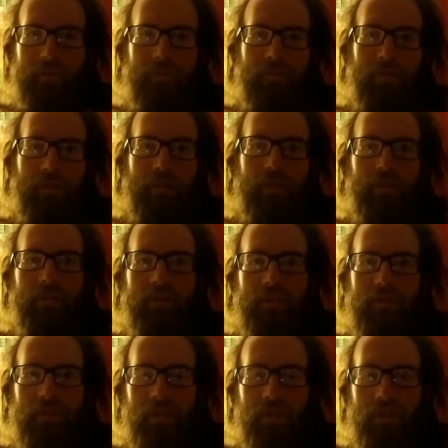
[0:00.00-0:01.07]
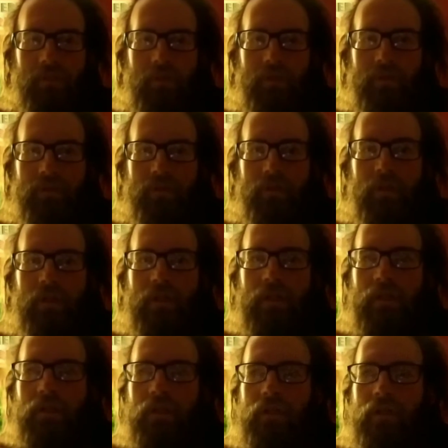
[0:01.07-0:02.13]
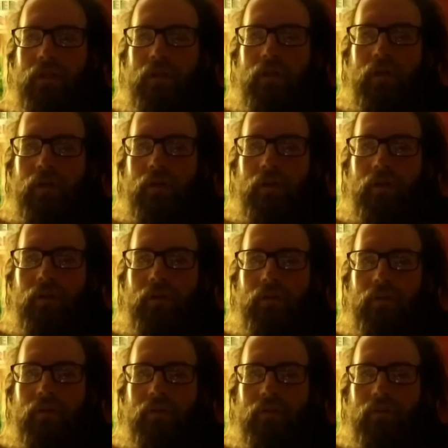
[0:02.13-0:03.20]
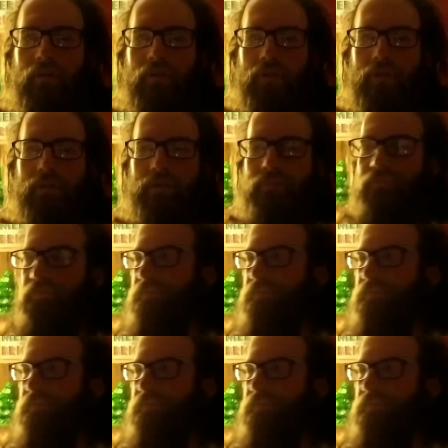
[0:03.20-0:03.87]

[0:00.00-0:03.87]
different ideas as a dungeon master. And really,